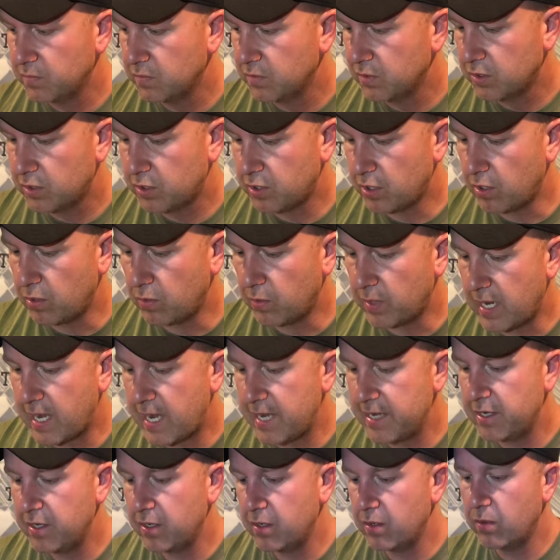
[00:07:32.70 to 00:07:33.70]
So what I
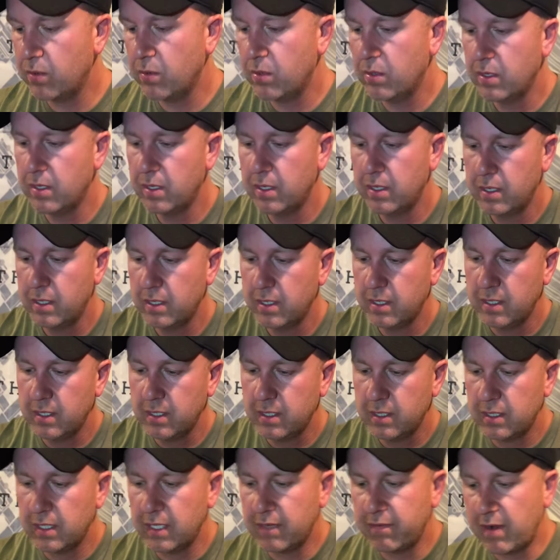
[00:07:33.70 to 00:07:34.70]
do,
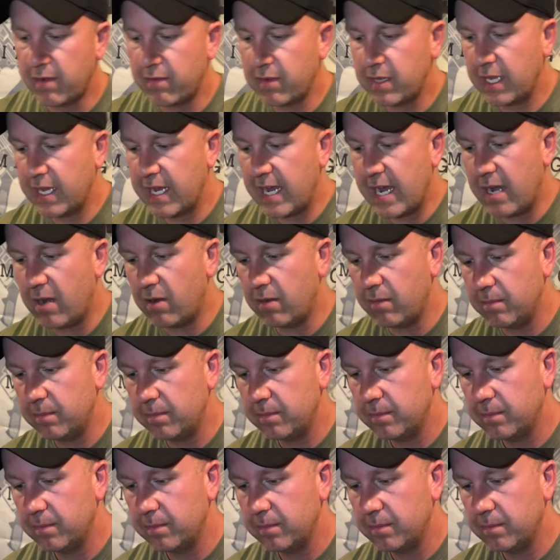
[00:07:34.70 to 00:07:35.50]
leave everything out,